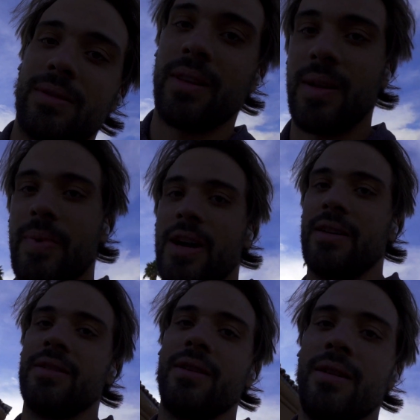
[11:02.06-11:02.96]
with the
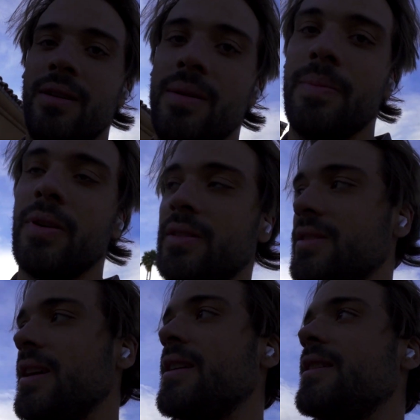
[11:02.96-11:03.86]
compactor, putting
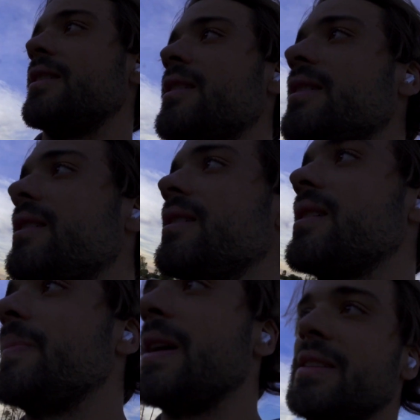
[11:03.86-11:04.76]
sand on it,
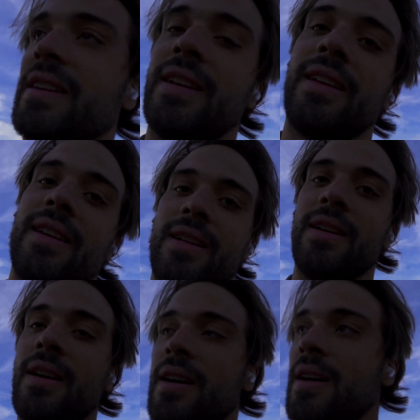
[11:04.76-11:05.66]
compacting it again,